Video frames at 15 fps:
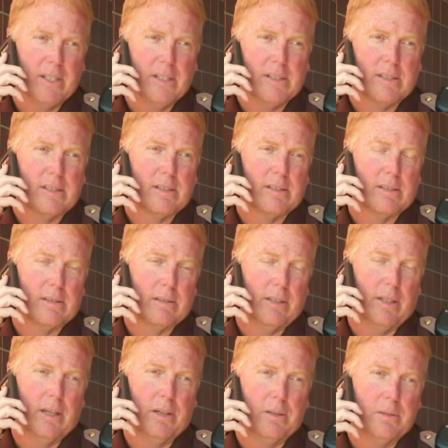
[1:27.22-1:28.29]
having
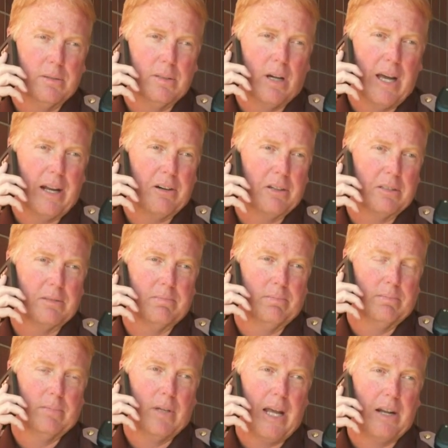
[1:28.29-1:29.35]
this, you know, at our
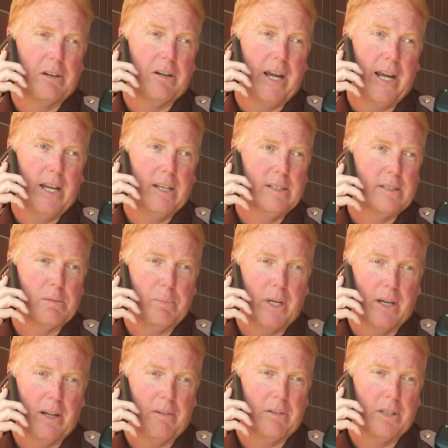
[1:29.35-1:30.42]
at our hands
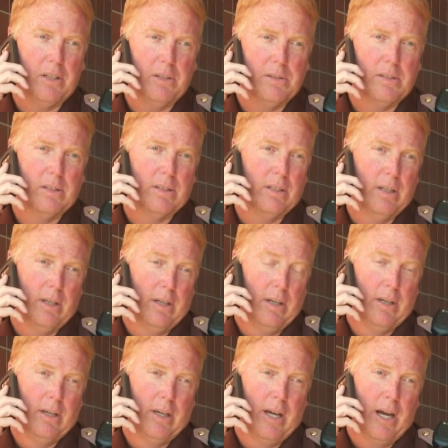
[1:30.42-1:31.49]
and being able to use it.
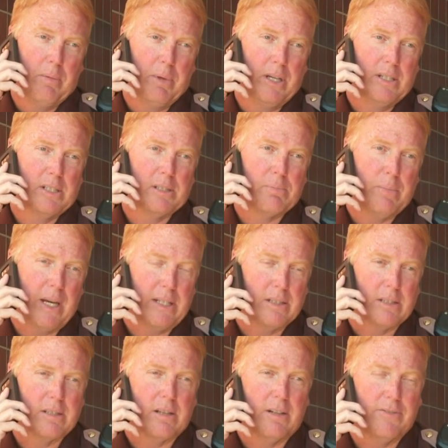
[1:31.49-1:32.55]
I mean, it just
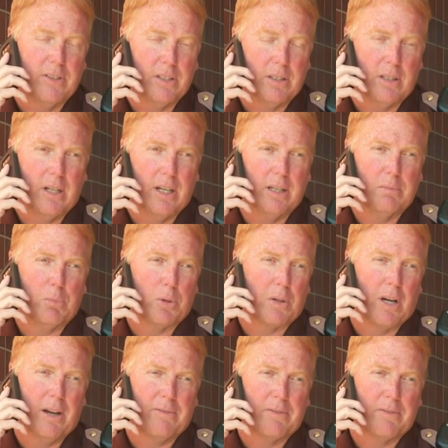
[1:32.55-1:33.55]
makes us all feel uh, more